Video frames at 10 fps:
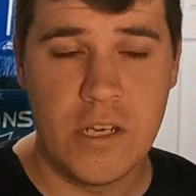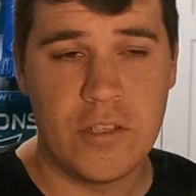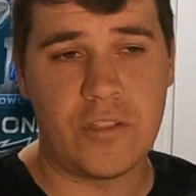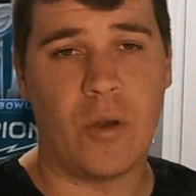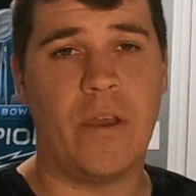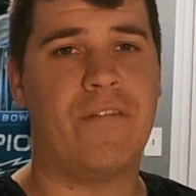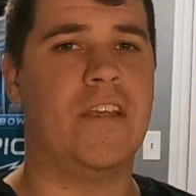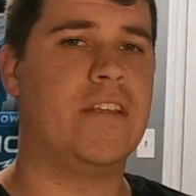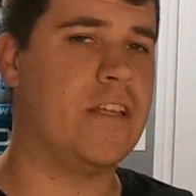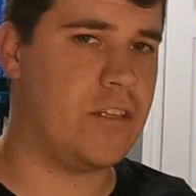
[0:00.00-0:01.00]
So if you
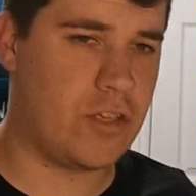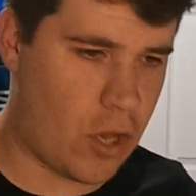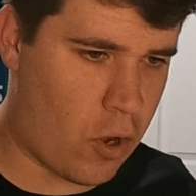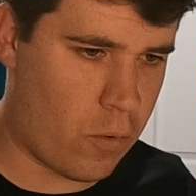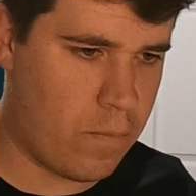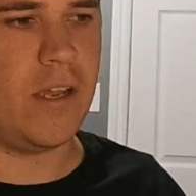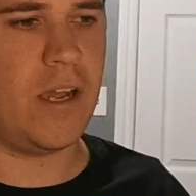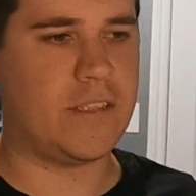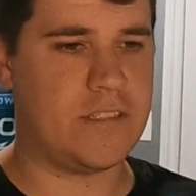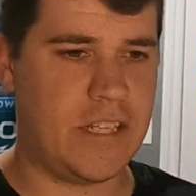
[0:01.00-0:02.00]
didn't know,
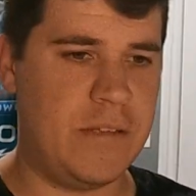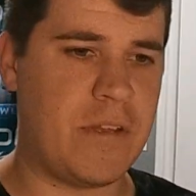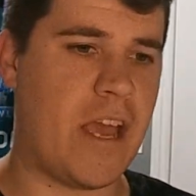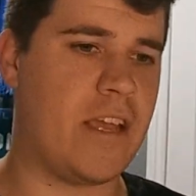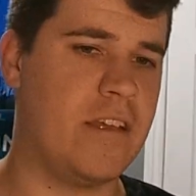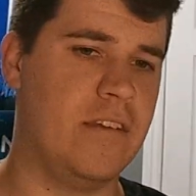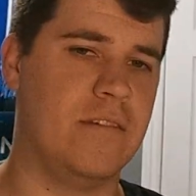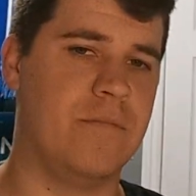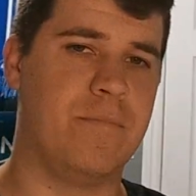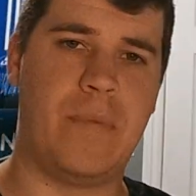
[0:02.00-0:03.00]
a Steam Deck,
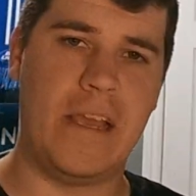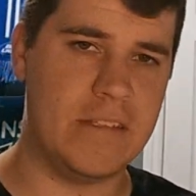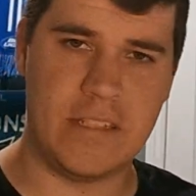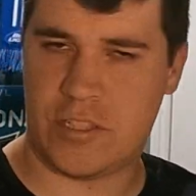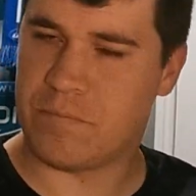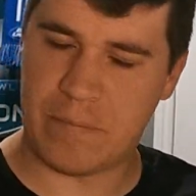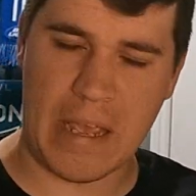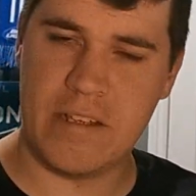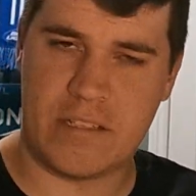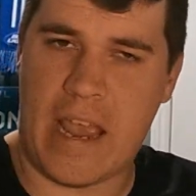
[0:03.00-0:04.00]
it's
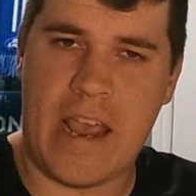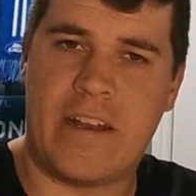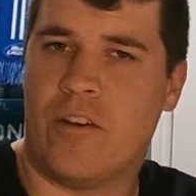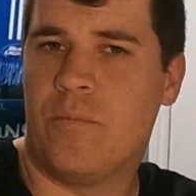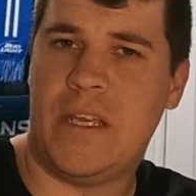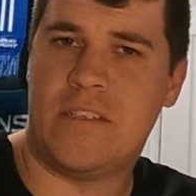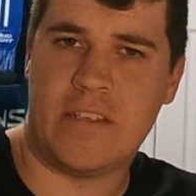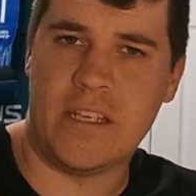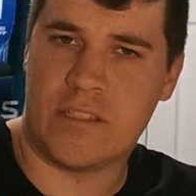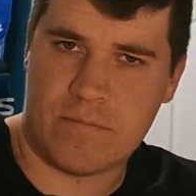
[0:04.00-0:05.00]
a handheld
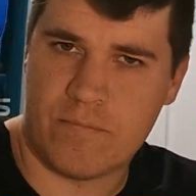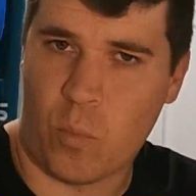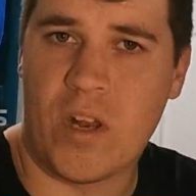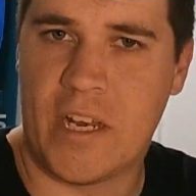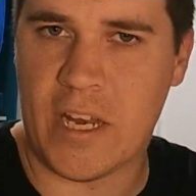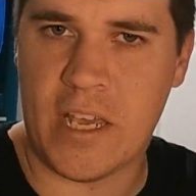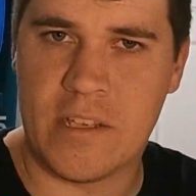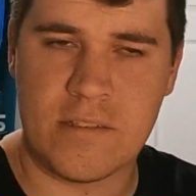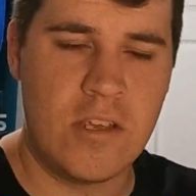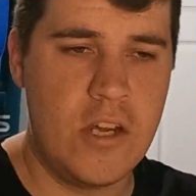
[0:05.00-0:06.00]
PC is what it
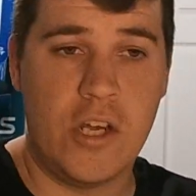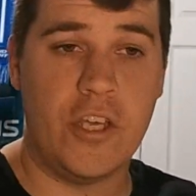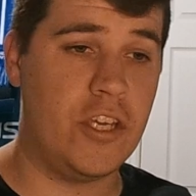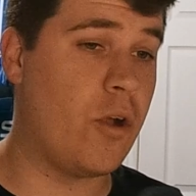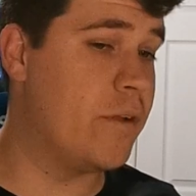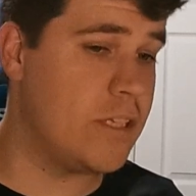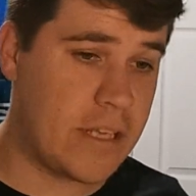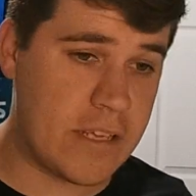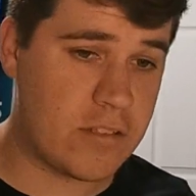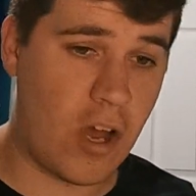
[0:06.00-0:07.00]
is. You can go into
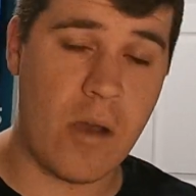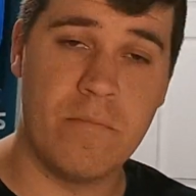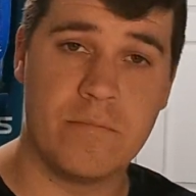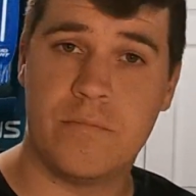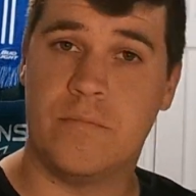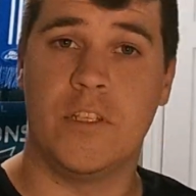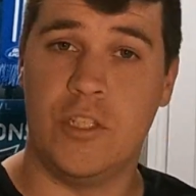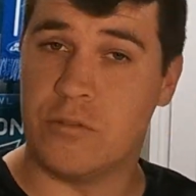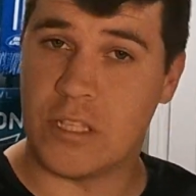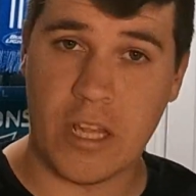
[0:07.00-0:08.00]
desktop,
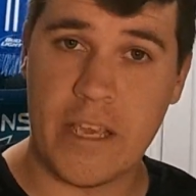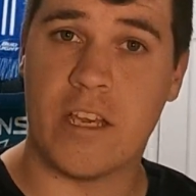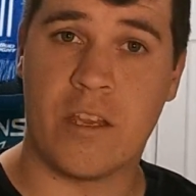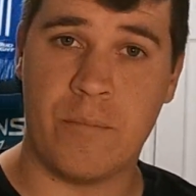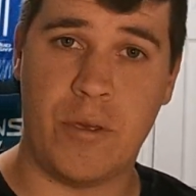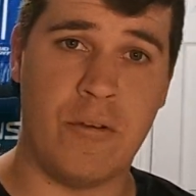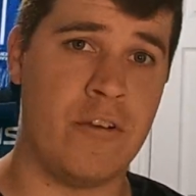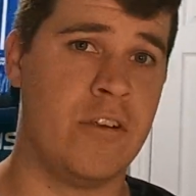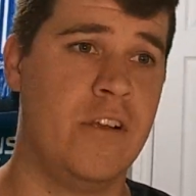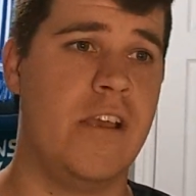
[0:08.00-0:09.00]
use it like a
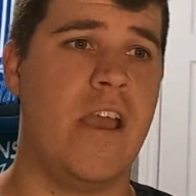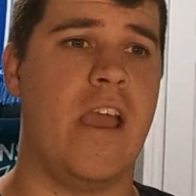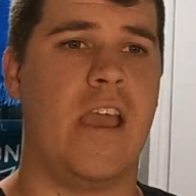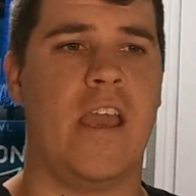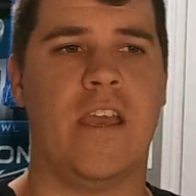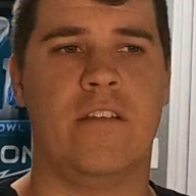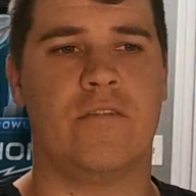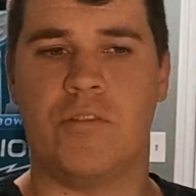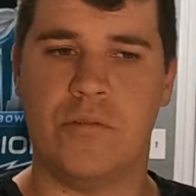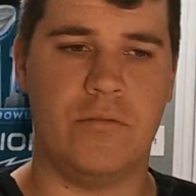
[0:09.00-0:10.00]
computer, and
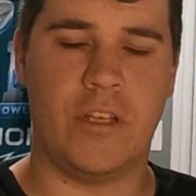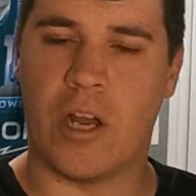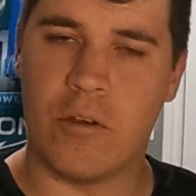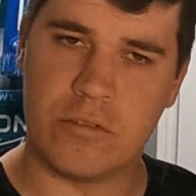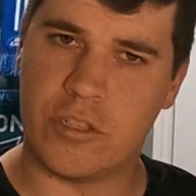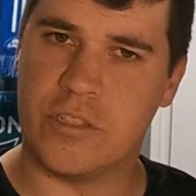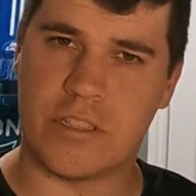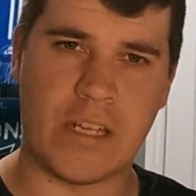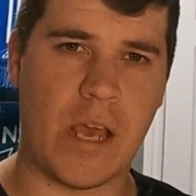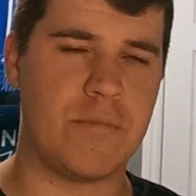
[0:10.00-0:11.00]
through, certain
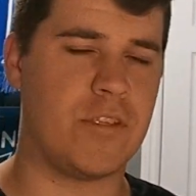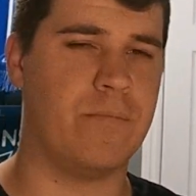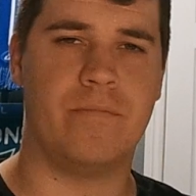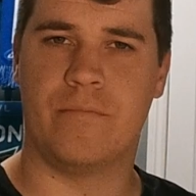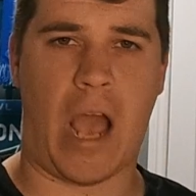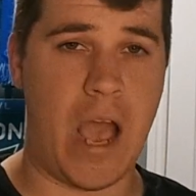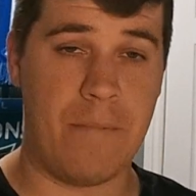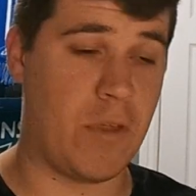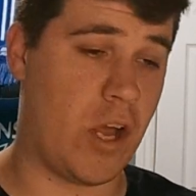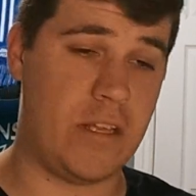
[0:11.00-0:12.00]
steps, I'm
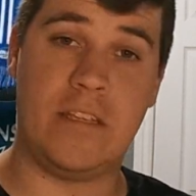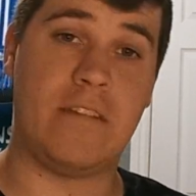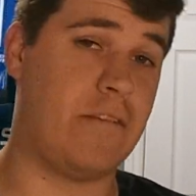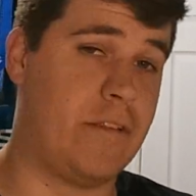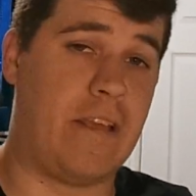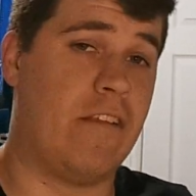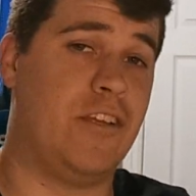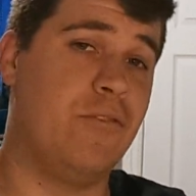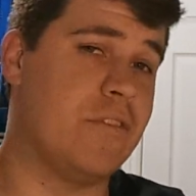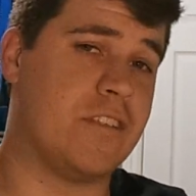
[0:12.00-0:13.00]
not
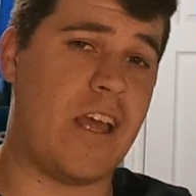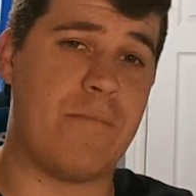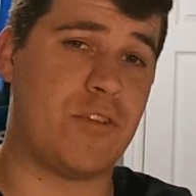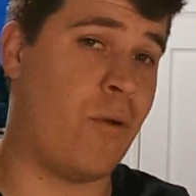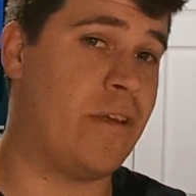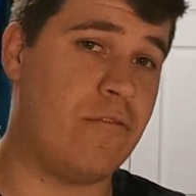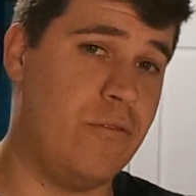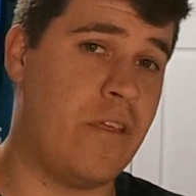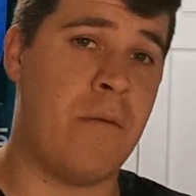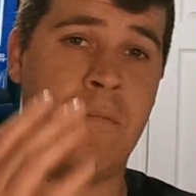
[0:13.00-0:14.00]
telling you the steps, going through
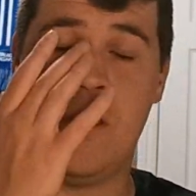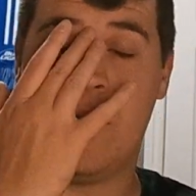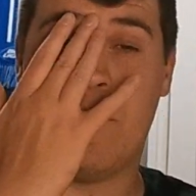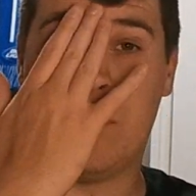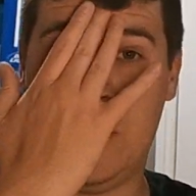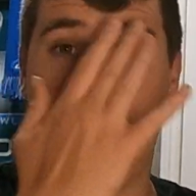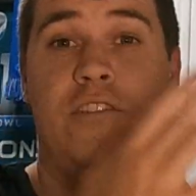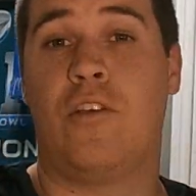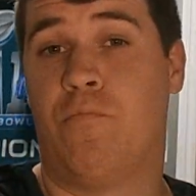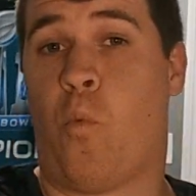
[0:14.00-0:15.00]
them. Please
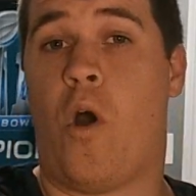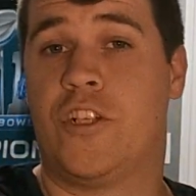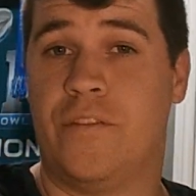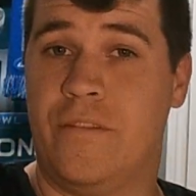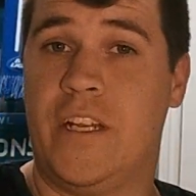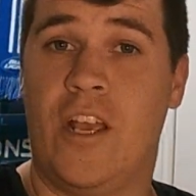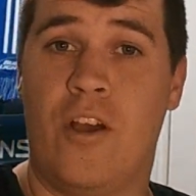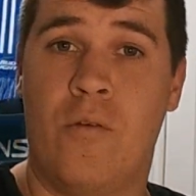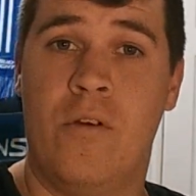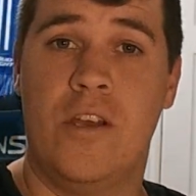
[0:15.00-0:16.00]
watch a
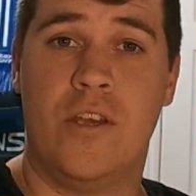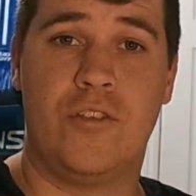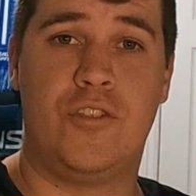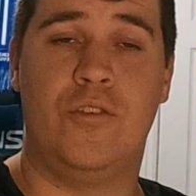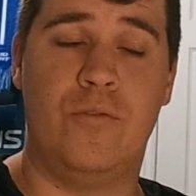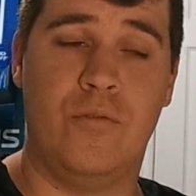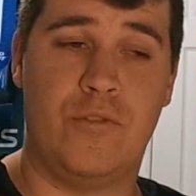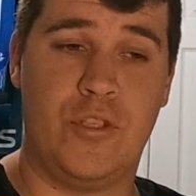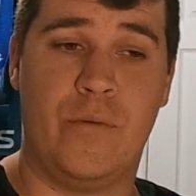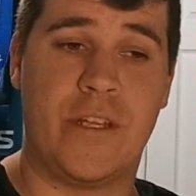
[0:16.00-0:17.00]
video to
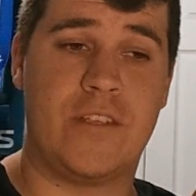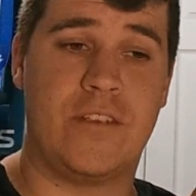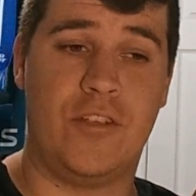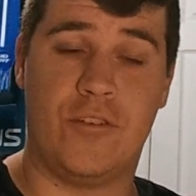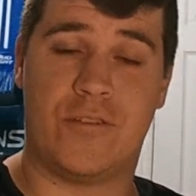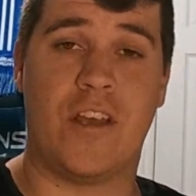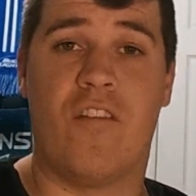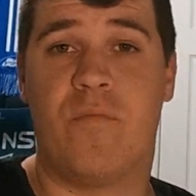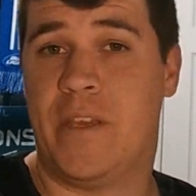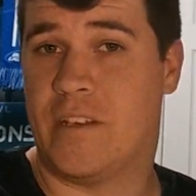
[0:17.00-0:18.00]
do it
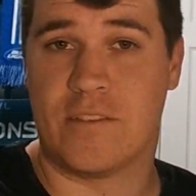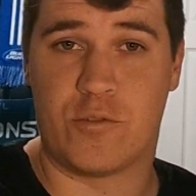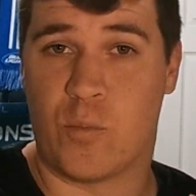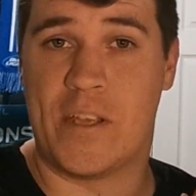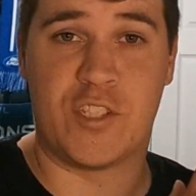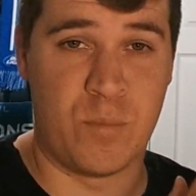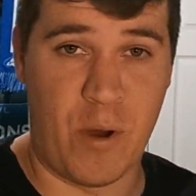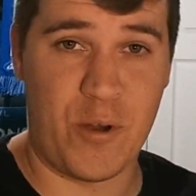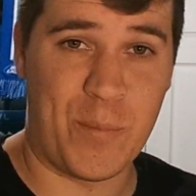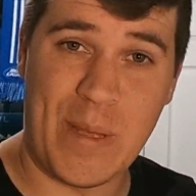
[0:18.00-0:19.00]
yourself because there's way
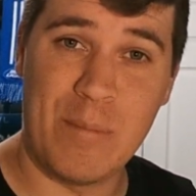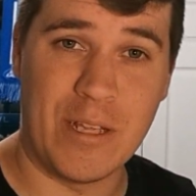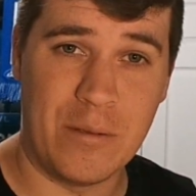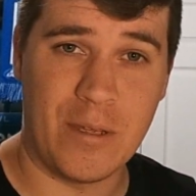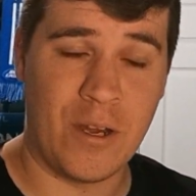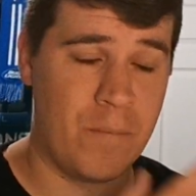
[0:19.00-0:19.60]
smarter people out there.